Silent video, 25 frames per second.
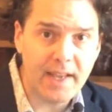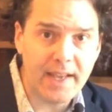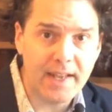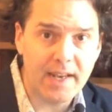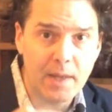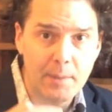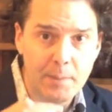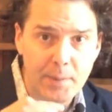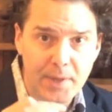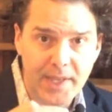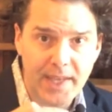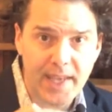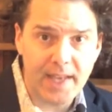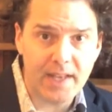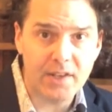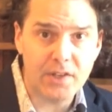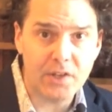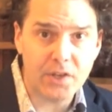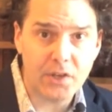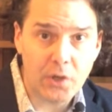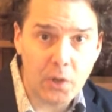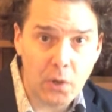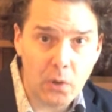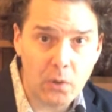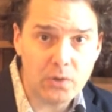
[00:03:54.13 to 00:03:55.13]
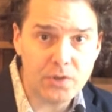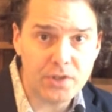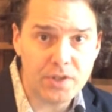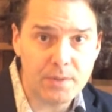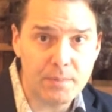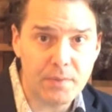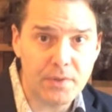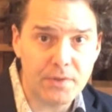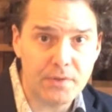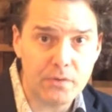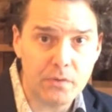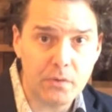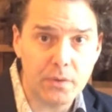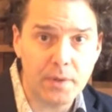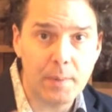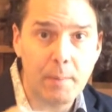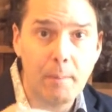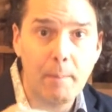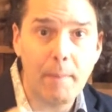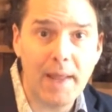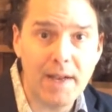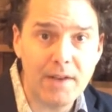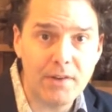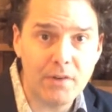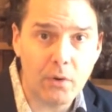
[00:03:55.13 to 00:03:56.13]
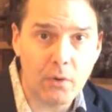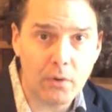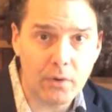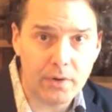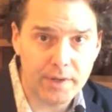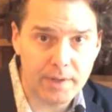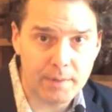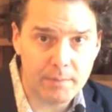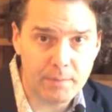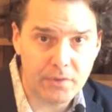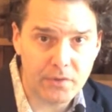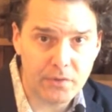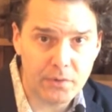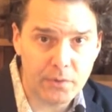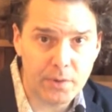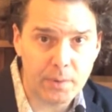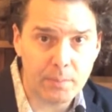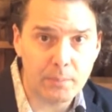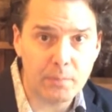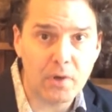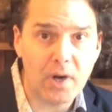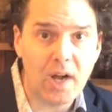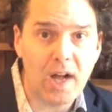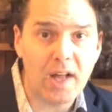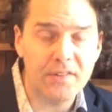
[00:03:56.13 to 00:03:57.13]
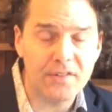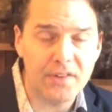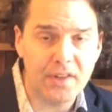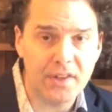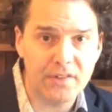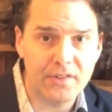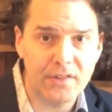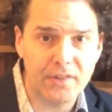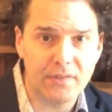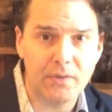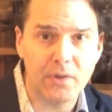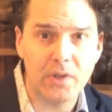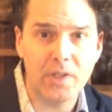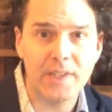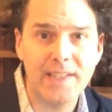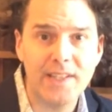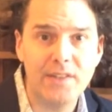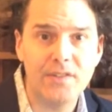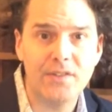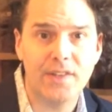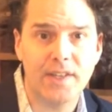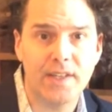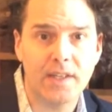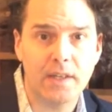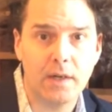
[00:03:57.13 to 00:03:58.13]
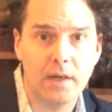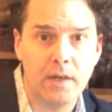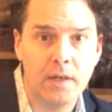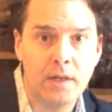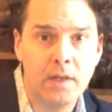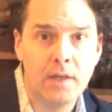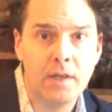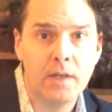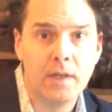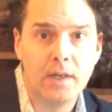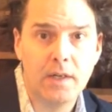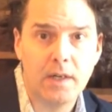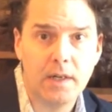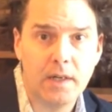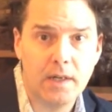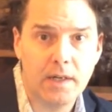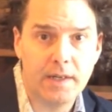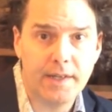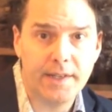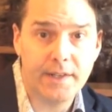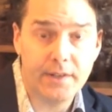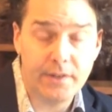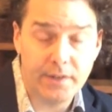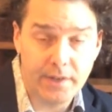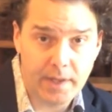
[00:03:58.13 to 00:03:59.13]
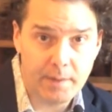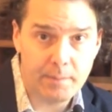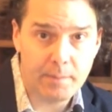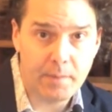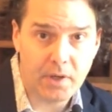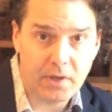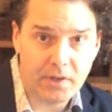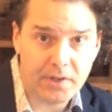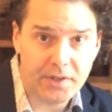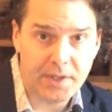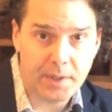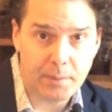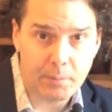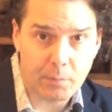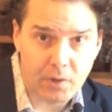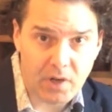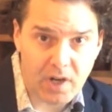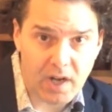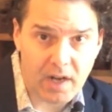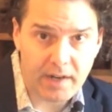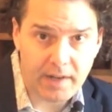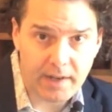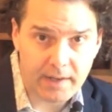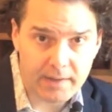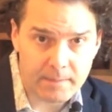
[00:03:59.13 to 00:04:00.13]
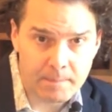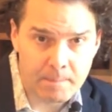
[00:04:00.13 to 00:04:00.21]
and I began to coach him through and mentor him through the process of releasing an uh, internet marketing product.